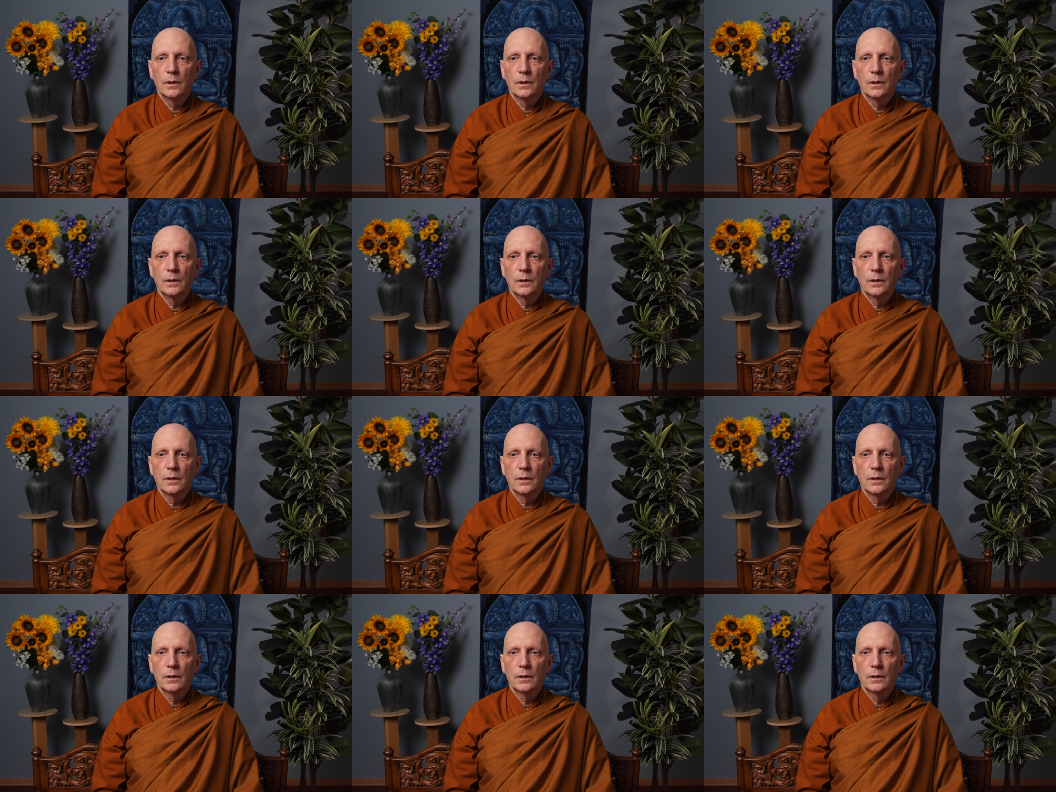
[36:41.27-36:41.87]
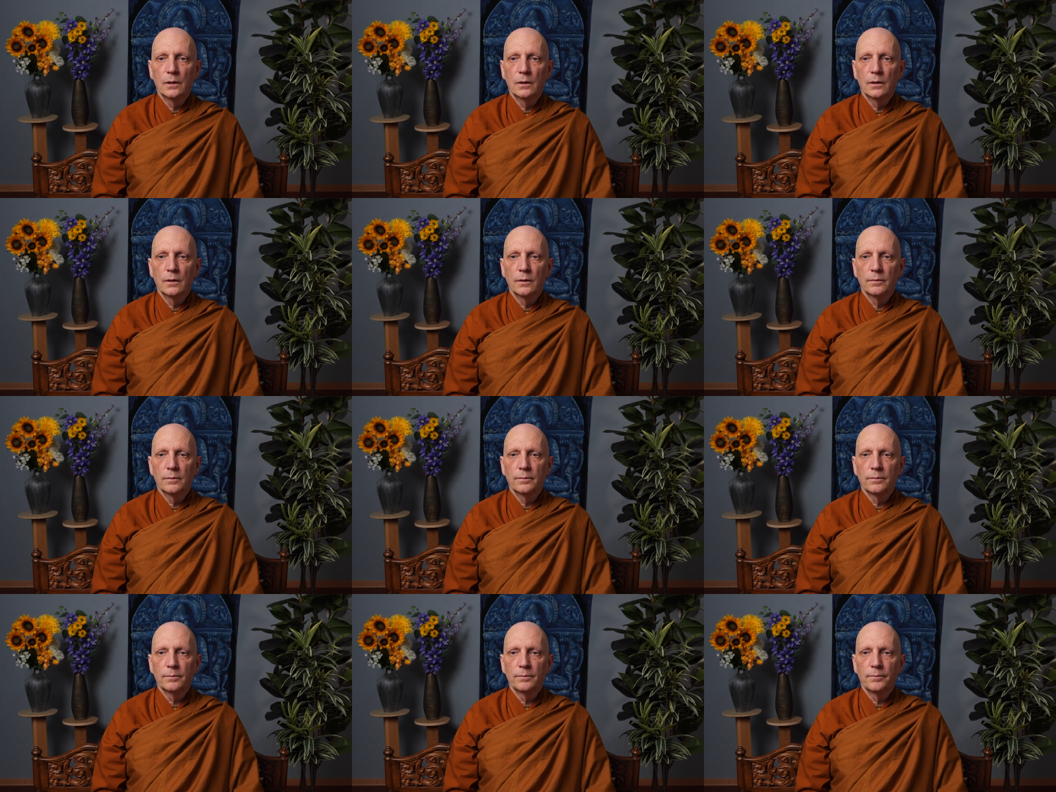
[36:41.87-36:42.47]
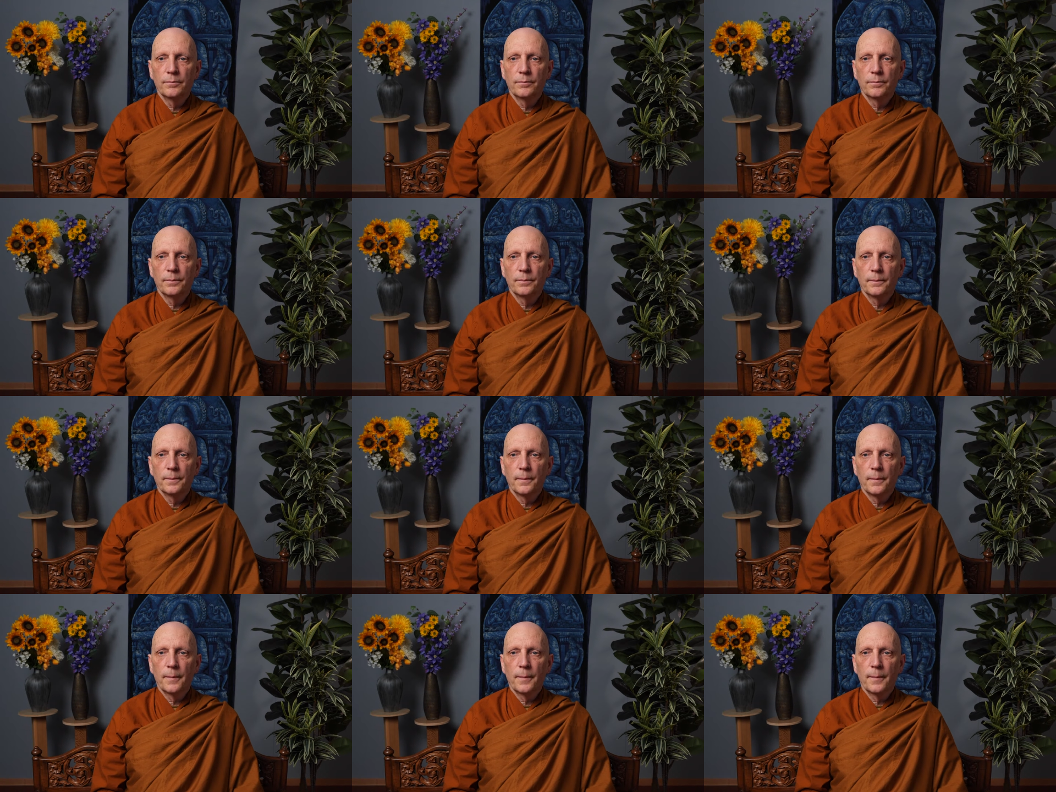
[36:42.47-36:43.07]

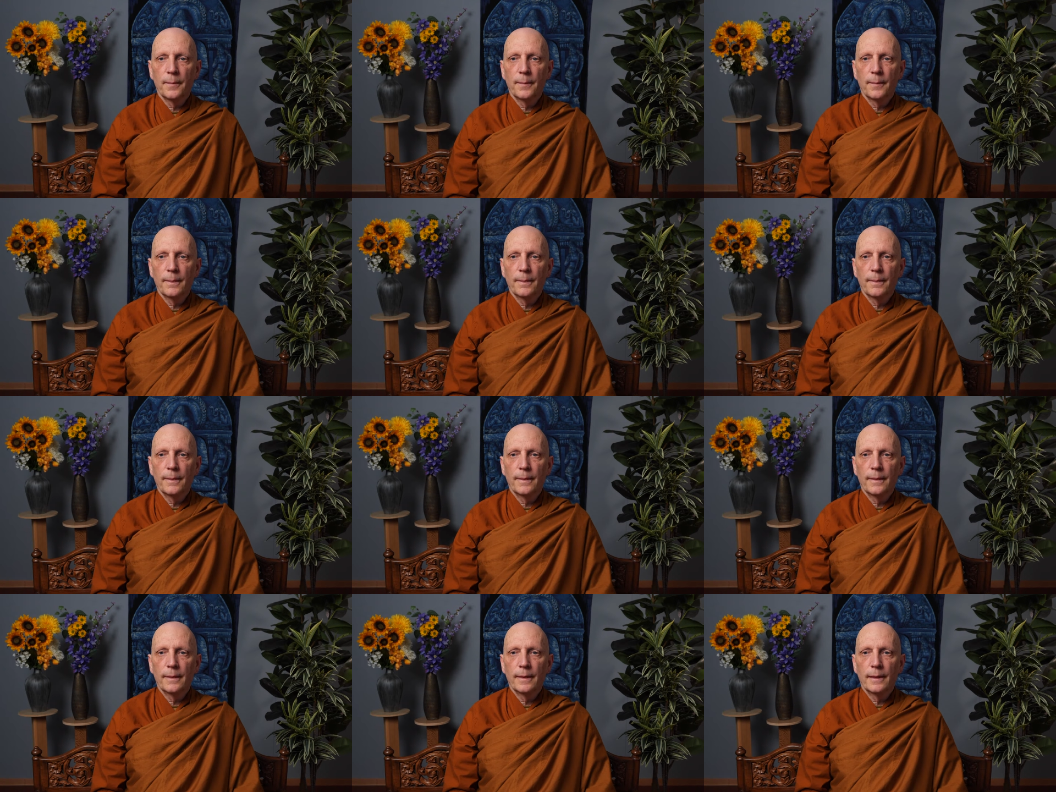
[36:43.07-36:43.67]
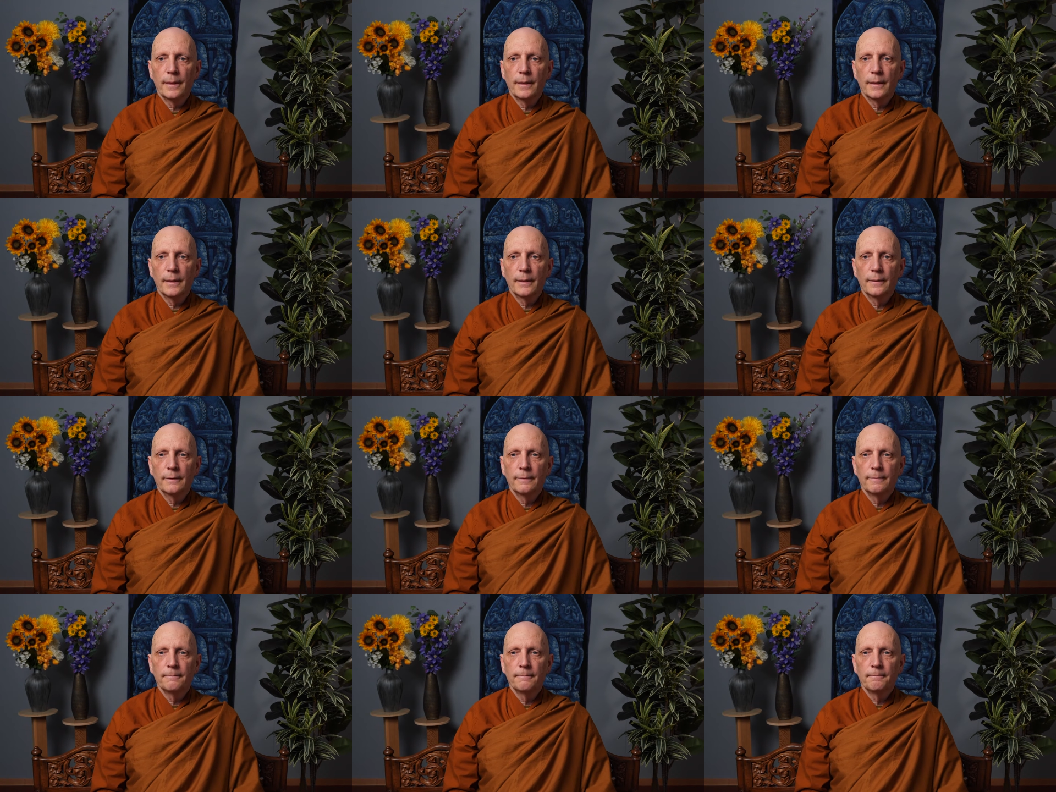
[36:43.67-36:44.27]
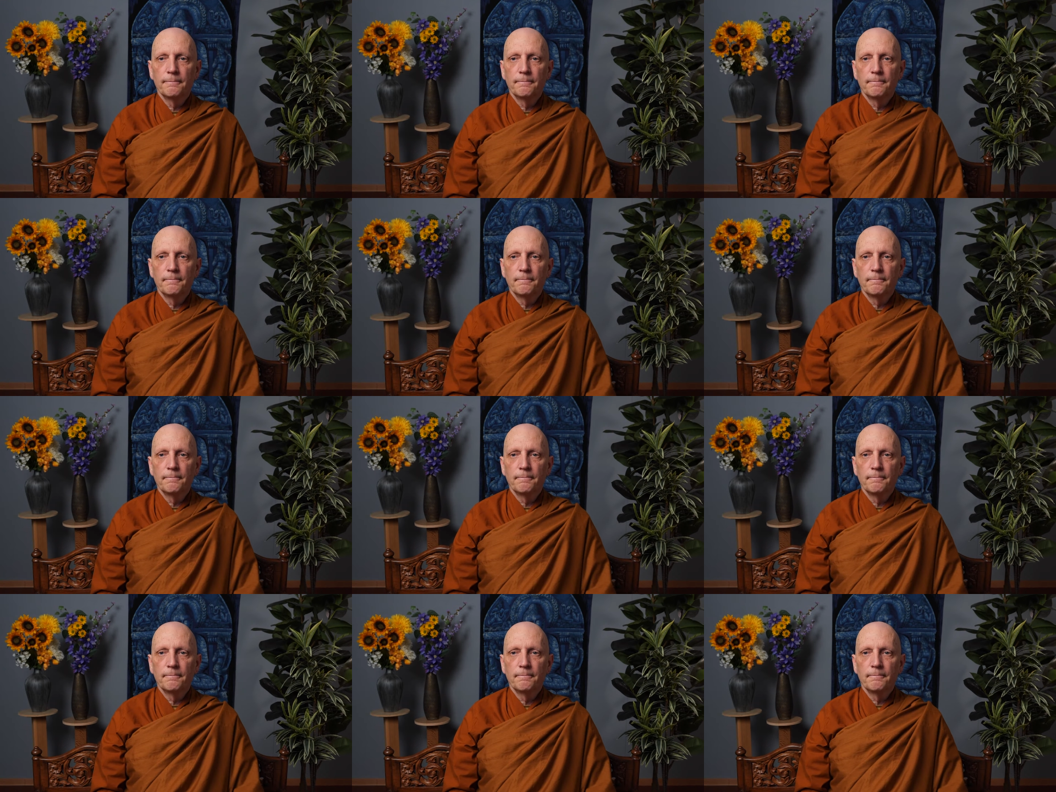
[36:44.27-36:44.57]
[no speech]